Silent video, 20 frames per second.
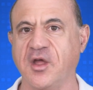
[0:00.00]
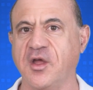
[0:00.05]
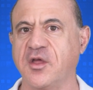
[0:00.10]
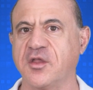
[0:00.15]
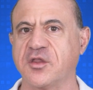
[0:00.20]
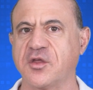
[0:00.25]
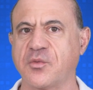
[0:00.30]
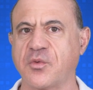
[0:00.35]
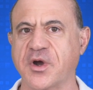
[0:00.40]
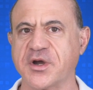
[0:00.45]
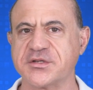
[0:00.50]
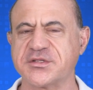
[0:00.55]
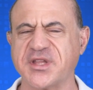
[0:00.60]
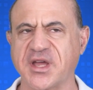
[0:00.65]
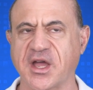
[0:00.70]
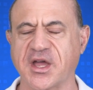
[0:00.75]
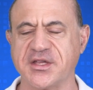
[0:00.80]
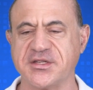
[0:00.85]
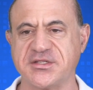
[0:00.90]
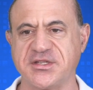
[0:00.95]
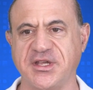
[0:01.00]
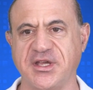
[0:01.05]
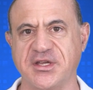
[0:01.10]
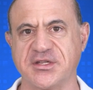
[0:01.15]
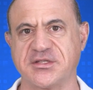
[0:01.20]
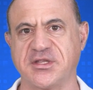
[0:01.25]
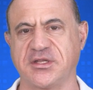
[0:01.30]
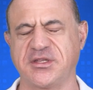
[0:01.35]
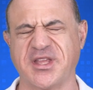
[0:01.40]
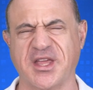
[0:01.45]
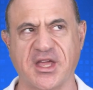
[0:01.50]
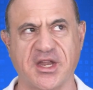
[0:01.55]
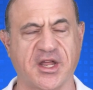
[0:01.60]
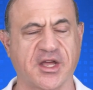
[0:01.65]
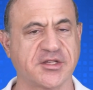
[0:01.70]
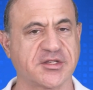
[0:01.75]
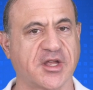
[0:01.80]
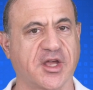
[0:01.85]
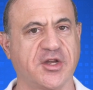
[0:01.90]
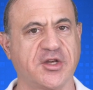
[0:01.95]
The worst thing I see is the
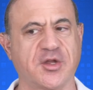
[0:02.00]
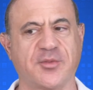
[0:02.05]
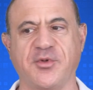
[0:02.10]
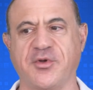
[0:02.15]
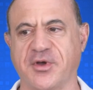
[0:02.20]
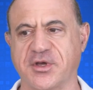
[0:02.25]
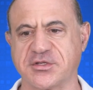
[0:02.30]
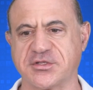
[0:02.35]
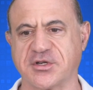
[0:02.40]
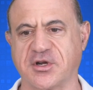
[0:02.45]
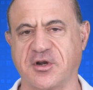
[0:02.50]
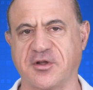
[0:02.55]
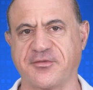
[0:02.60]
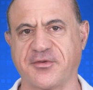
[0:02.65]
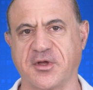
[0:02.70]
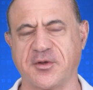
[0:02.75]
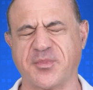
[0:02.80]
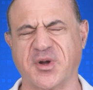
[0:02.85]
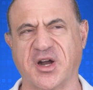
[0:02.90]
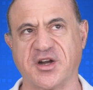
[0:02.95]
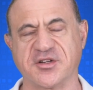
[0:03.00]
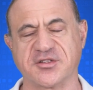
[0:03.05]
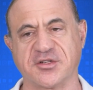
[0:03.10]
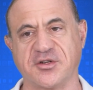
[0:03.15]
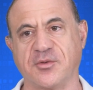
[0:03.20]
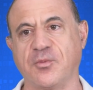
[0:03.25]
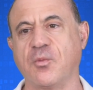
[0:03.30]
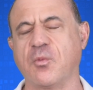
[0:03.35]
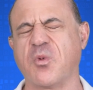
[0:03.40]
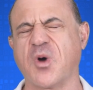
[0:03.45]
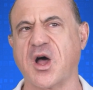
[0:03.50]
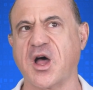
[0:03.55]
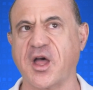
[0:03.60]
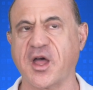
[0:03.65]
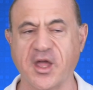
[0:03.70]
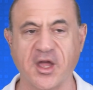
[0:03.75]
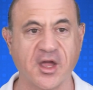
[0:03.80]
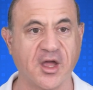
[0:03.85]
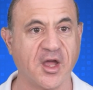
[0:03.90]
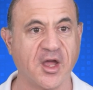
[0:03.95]
10x AWS certified person. And
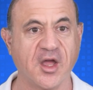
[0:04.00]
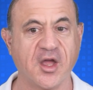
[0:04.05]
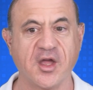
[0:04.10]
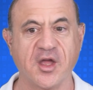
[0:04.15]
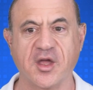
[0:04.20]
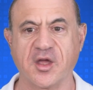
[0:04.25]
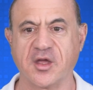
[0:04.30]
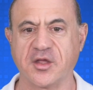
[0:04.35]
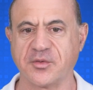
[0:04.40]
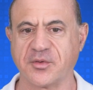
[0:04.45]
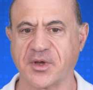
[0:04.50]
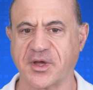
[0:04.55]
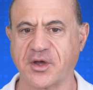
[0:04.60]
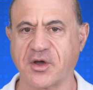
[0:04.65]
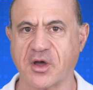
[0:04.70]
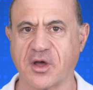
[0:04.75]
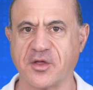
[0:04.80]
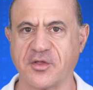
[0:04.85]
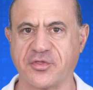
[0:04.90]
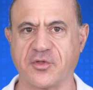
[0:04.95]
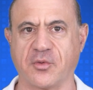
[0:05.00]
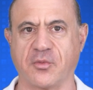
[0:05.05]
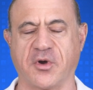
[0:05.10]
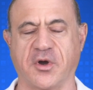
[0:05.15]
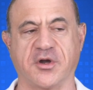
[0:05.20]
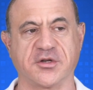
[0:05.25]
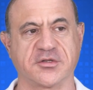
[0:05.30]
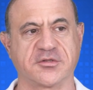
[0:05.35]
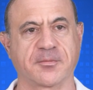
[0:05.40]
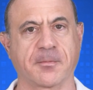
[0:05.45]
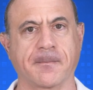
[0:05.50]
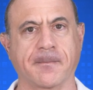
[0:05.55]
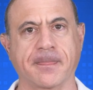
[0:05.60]
why do I call it the worst?